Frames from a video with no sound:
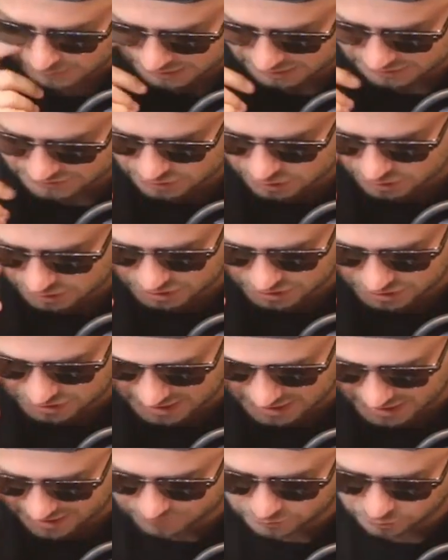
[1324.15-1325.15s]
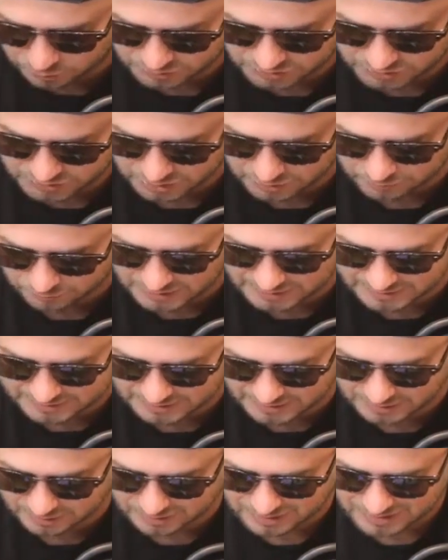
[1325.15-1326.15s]
it's good to just have those sit right
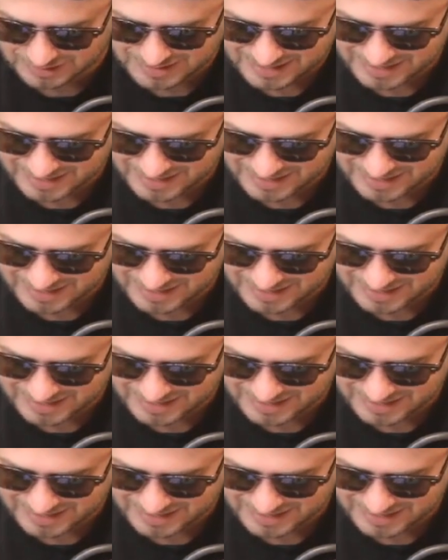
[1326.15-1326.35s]
there.